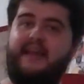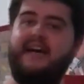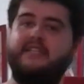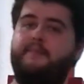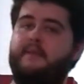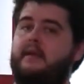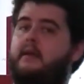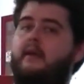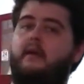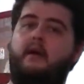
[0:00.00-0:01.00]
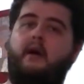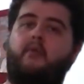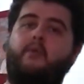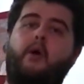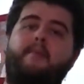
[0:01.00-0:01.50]
has been
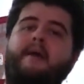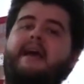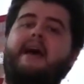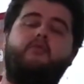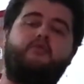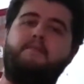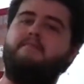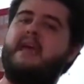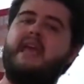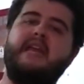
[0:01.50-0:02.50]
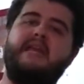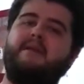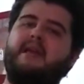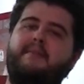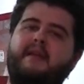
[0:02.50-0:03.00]
around my house
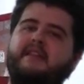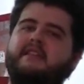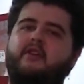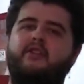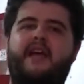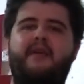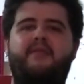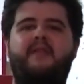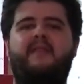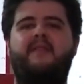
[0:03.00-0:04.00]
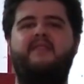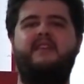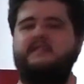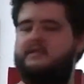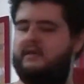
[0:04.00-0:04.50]
many years. I think that
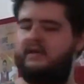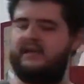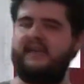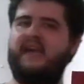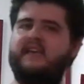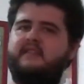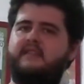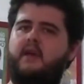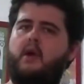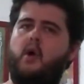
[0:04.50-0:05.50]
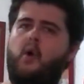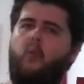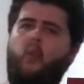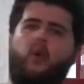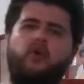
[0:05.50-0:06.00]
this case
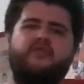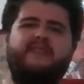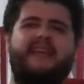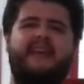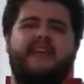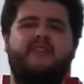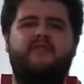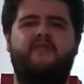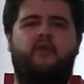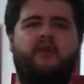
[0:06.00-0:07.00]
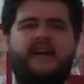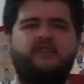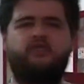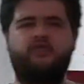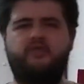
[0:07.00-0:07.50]
was the case for
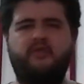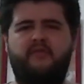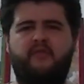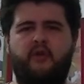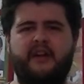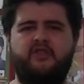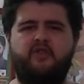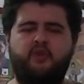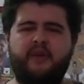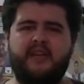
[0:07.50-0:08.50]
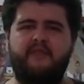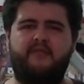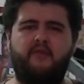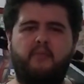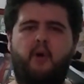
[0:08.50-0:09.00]
a trick
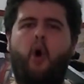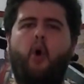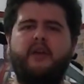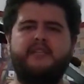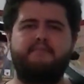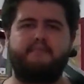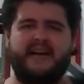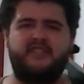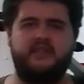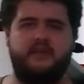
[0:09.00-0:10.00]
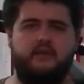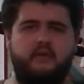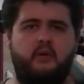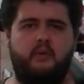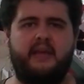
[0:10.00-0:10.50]
from Oid Magic, you
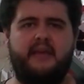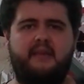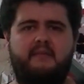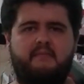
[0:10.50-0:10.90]
know, like